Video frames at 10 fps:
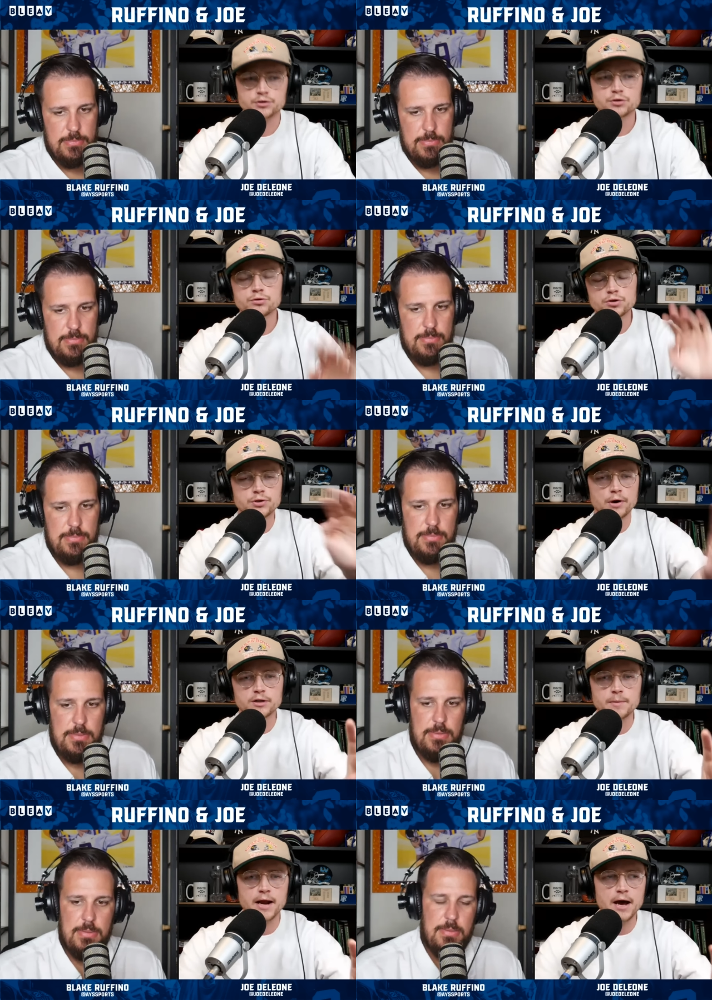Speaker 1: You just talked
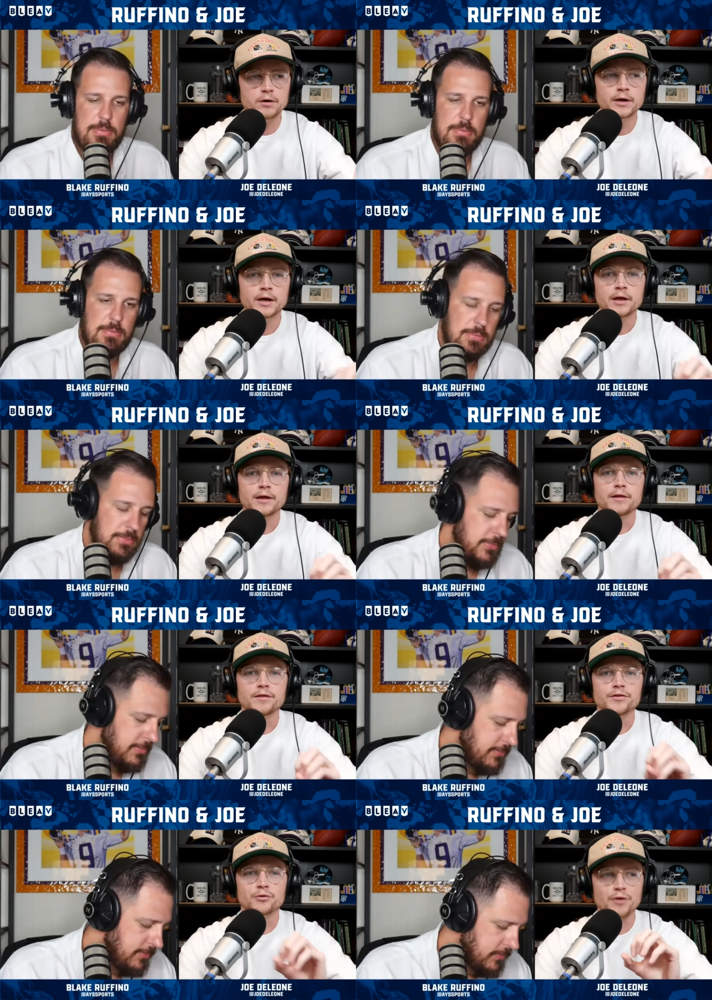about how
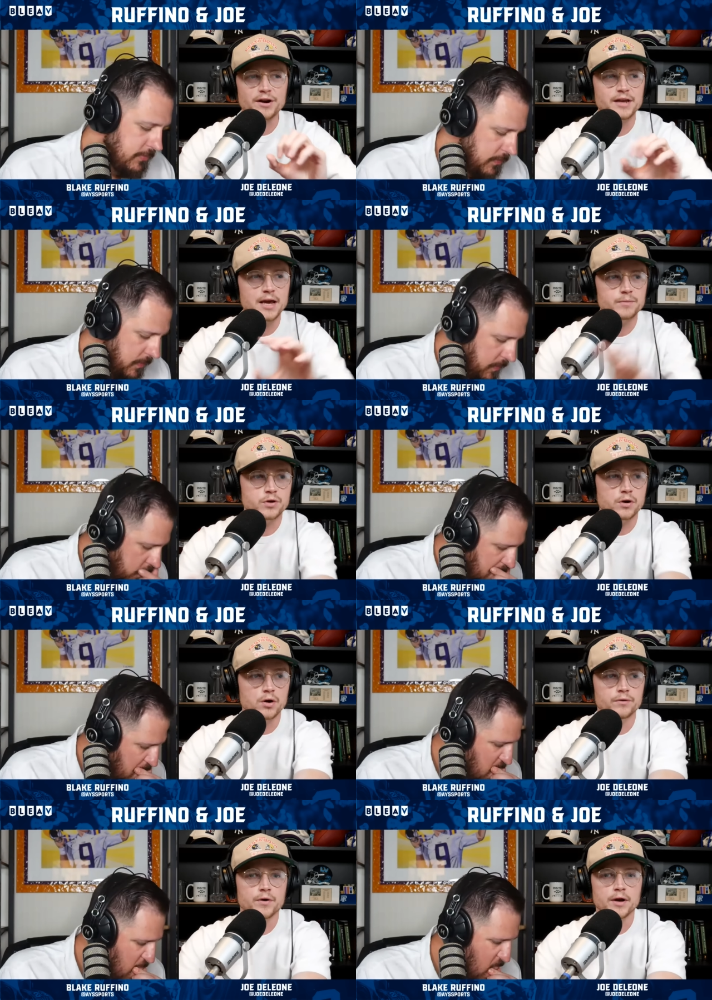the run game took
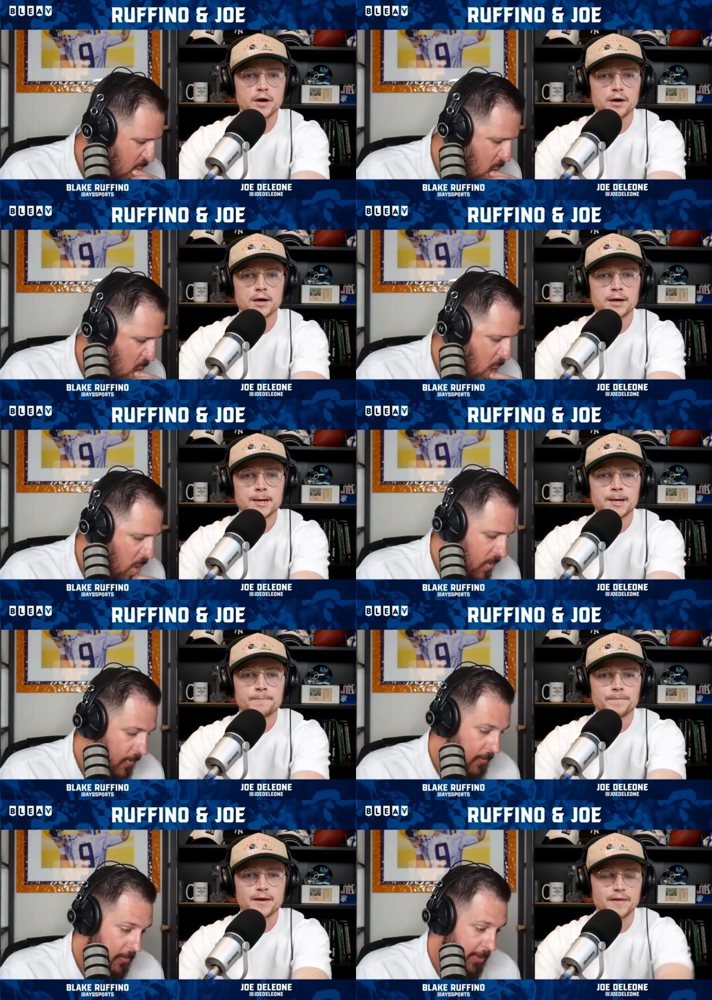over here.
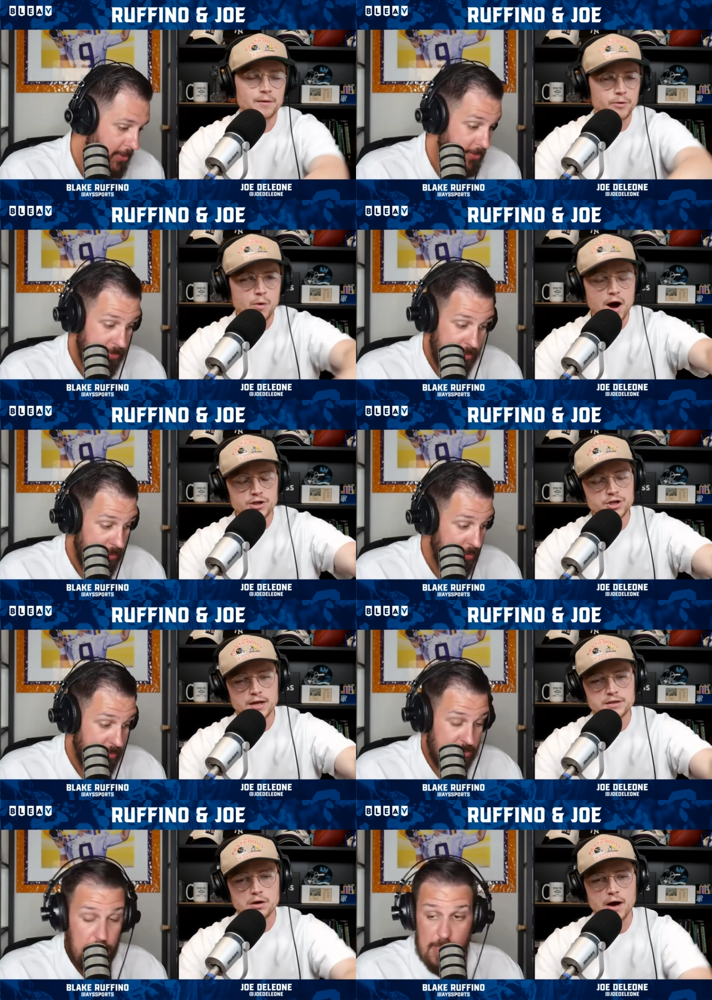And then we watched
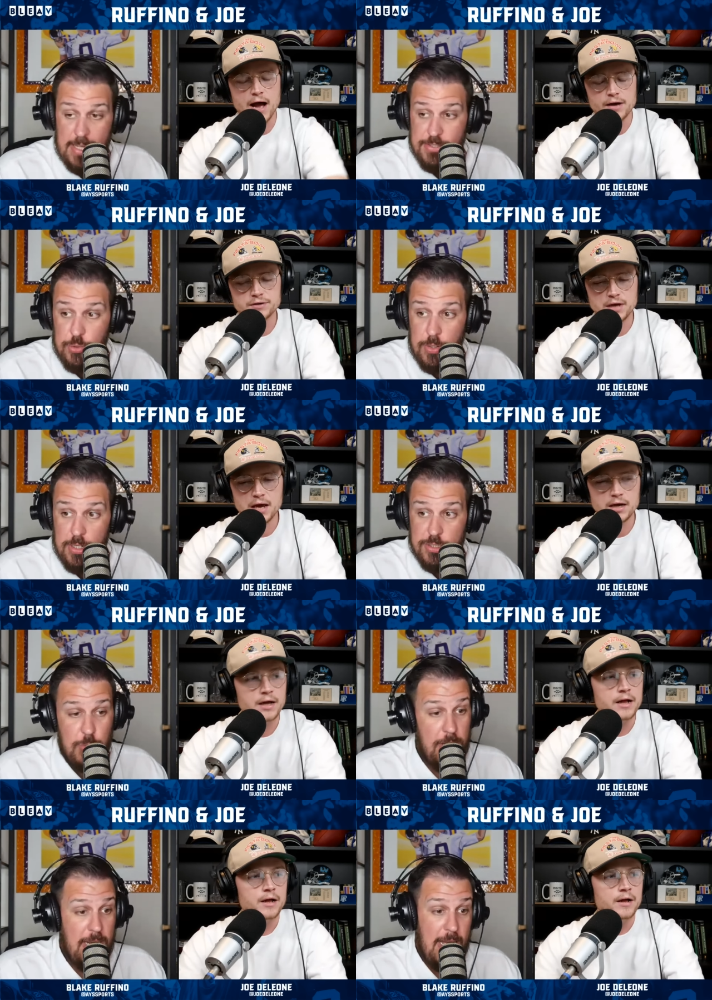against Ohio State.
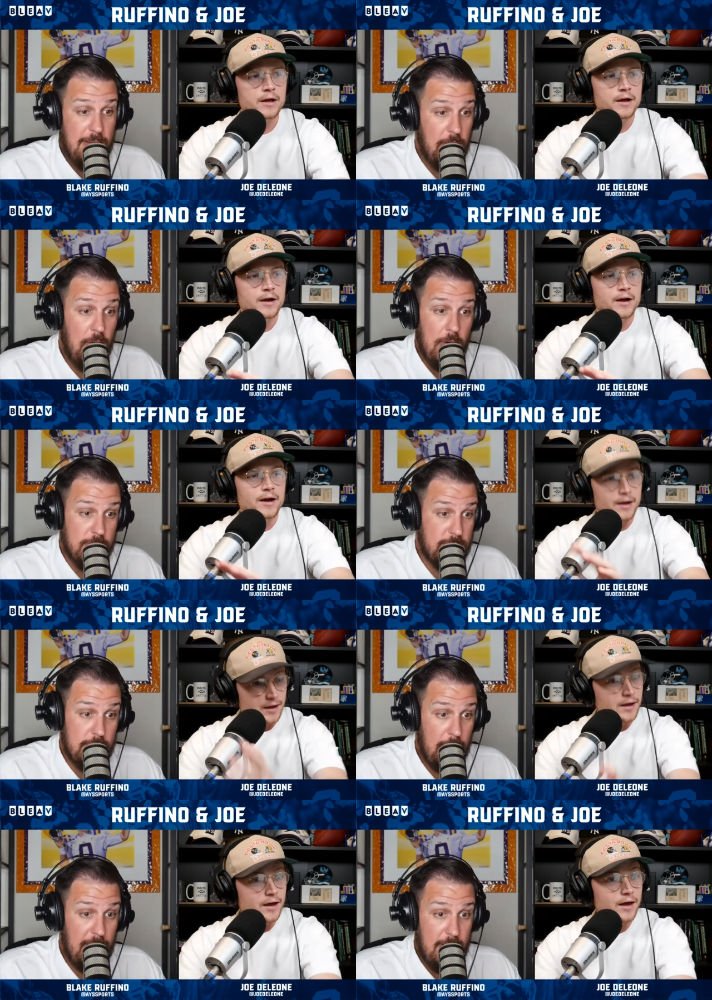
Speaker 2: 29 yards.
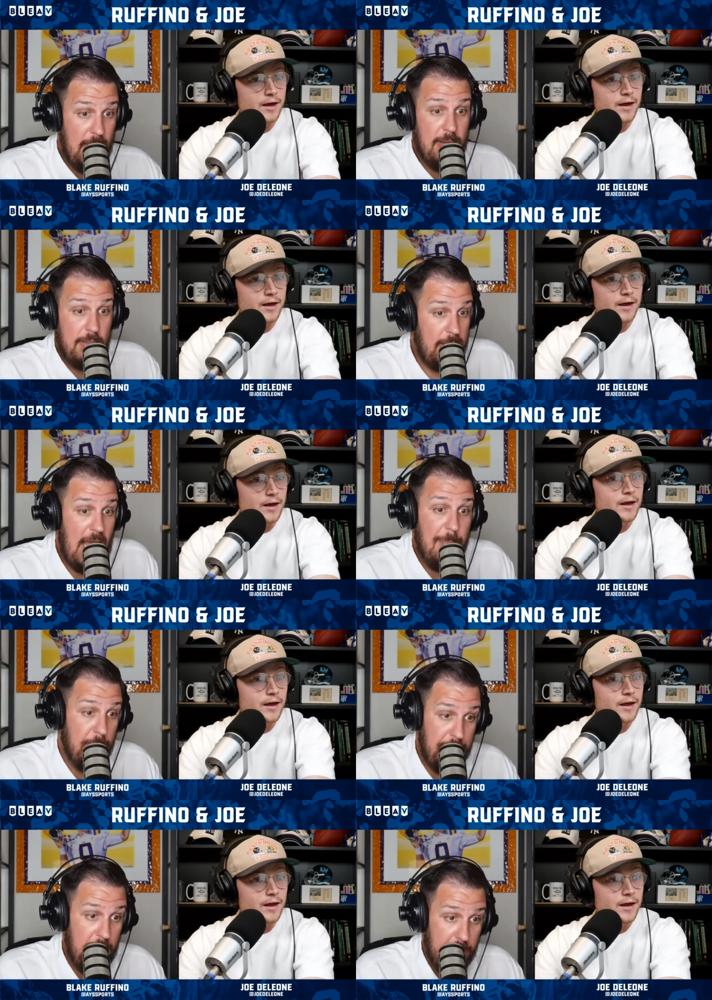I mean, they're clapping
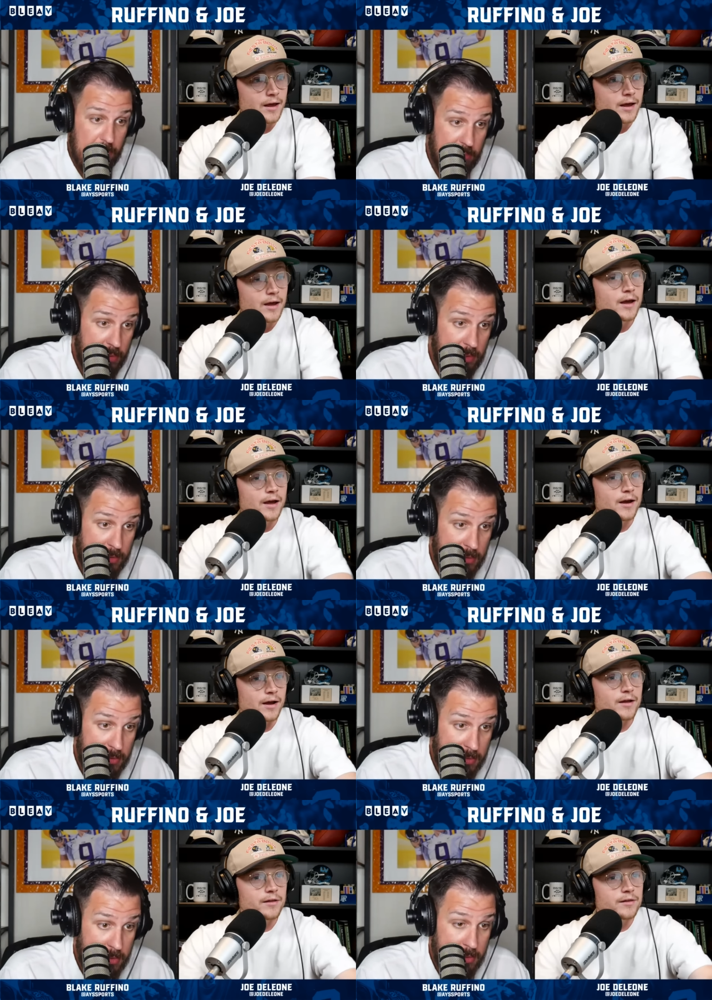people.
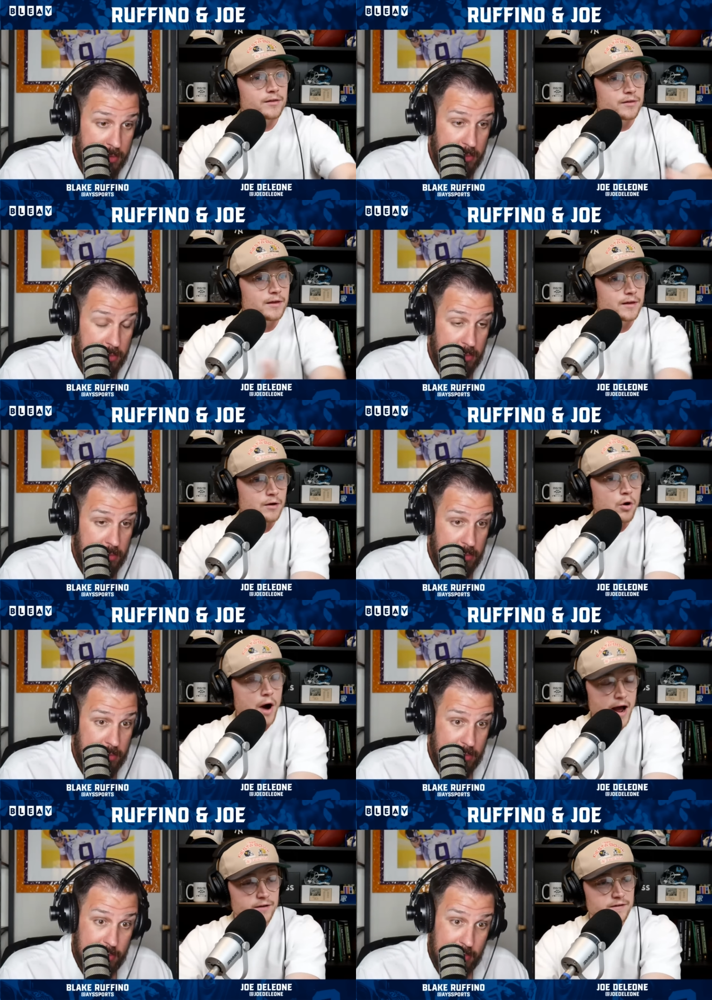
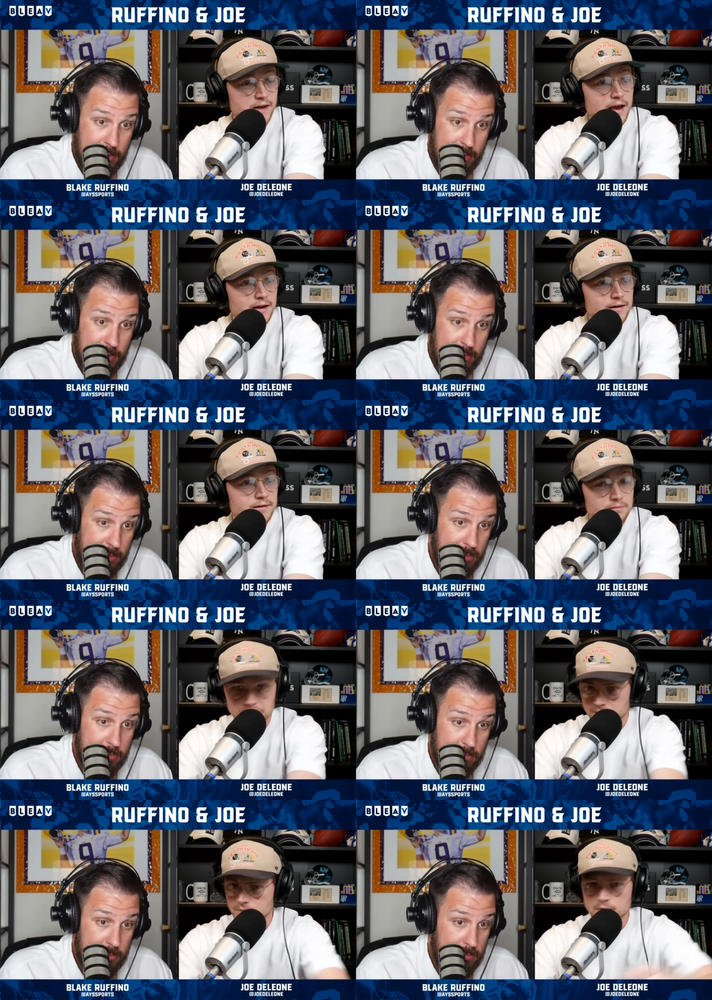
Speaker 1: Ohio State,
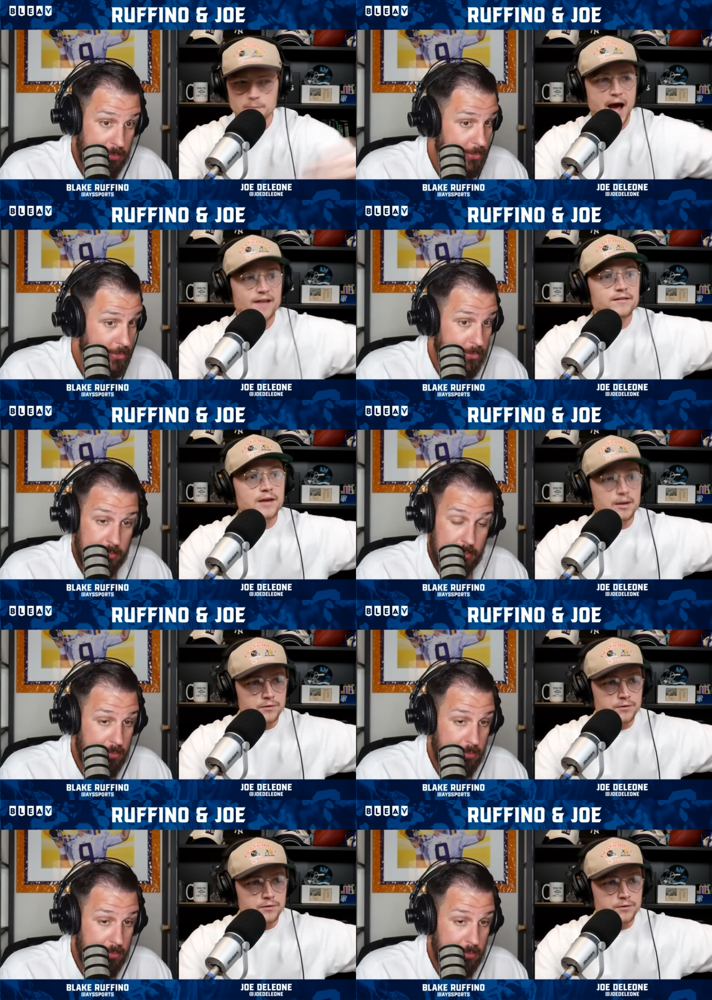the passing game